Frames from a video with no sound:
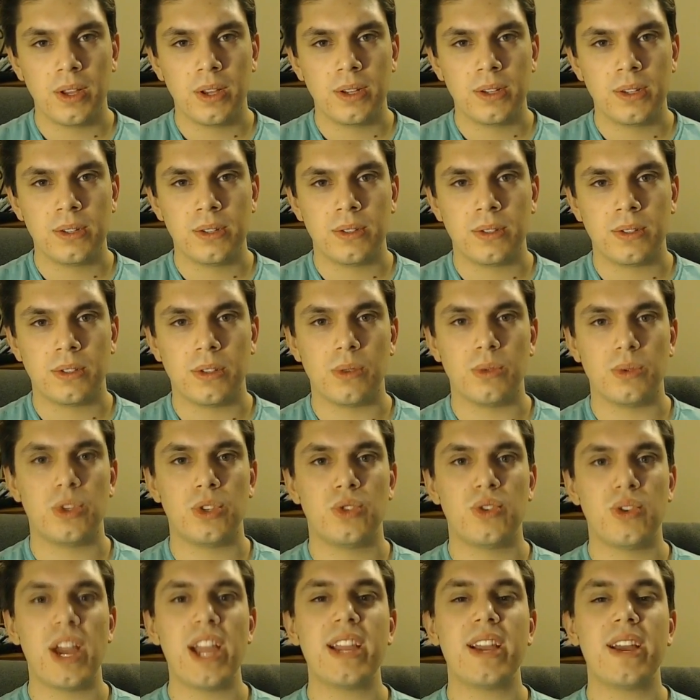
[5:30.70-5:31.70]
So
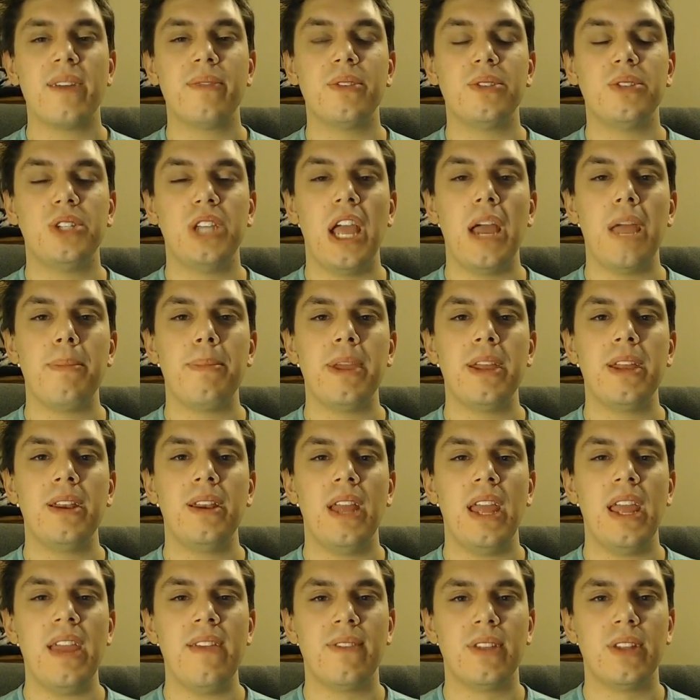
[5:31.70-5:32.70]
Strike of the
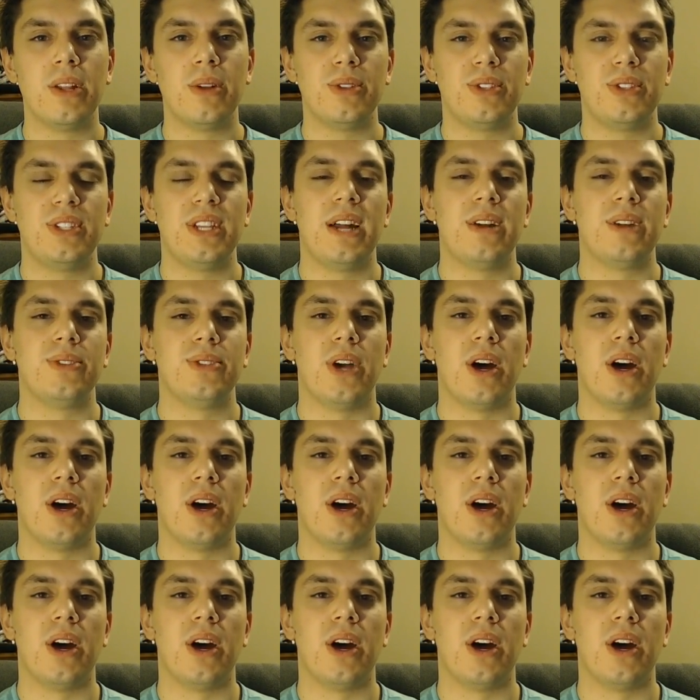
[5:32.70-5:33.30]
Champion, even though it sounds